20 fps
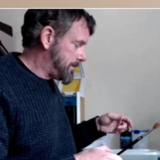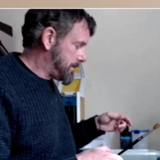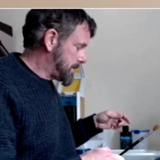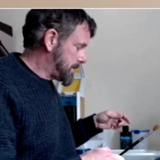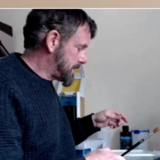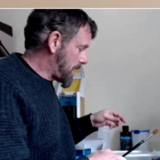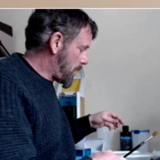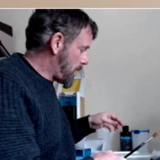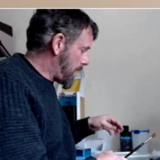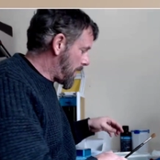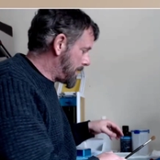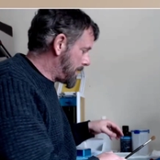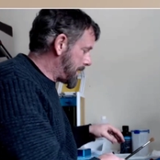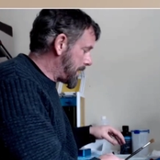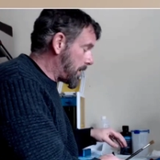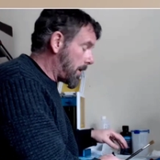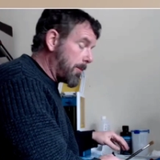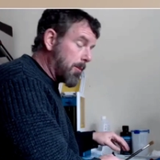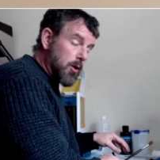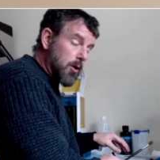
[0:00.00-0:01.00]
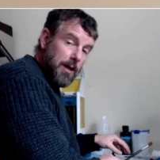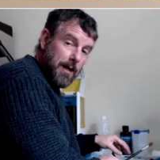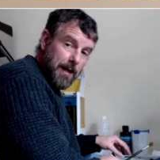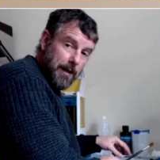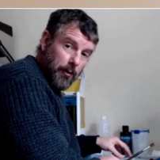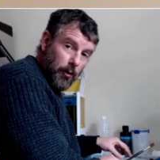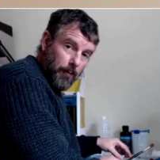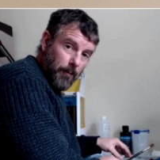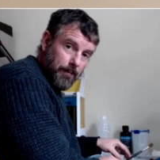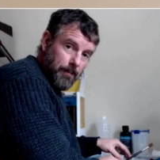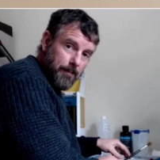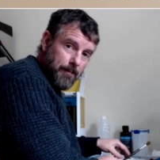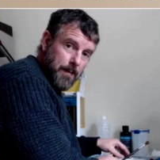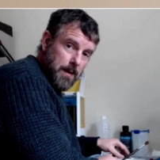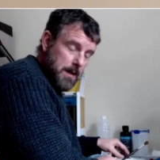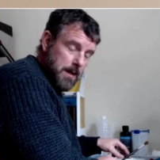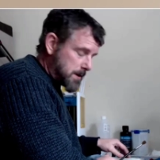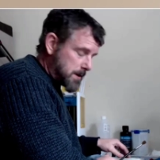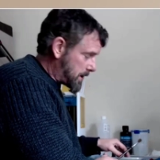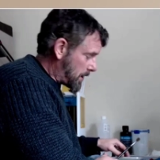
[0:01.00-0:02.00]
Um, so and then I put the
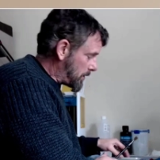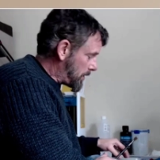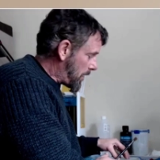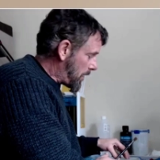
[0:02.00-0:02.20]
lid on